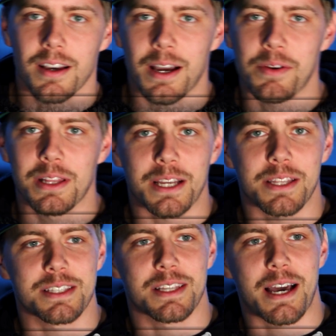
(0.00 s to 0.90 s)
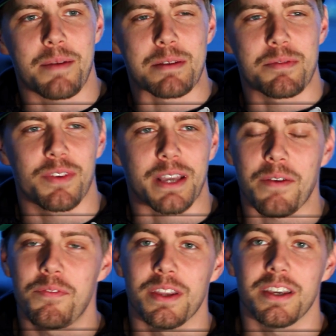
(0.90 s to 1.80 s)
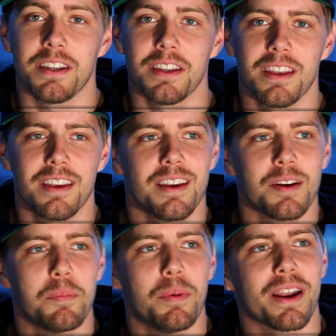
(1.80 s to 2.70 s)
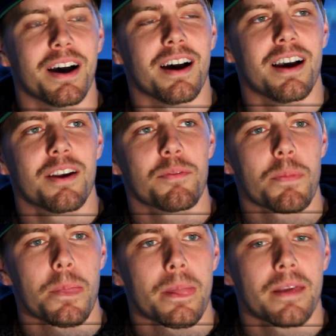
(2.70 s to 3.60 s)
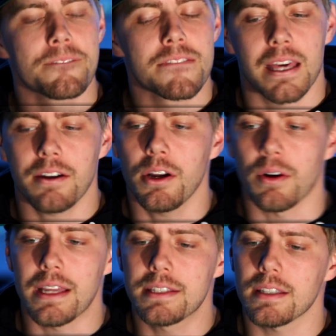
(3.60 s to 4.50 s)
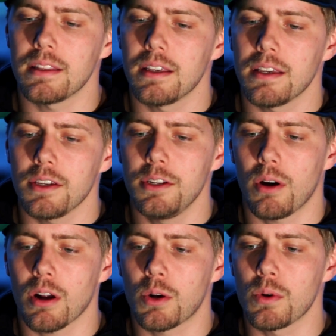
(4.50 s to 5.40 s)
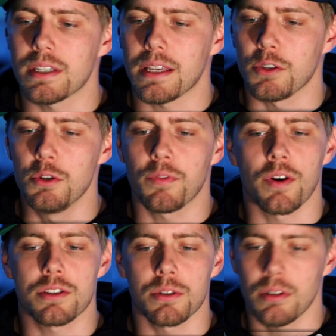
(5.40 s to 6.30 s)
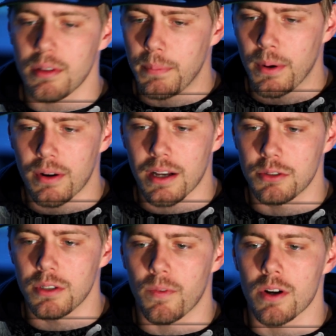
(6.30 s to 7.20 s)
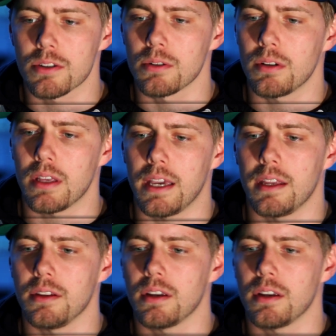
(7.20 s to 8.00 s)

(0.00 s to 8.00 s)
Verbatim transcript: I really like this a lot. It makes me feel like I fit in. But uh, I don't know. It's you know, hardcore's universal. Punk rock's universal, and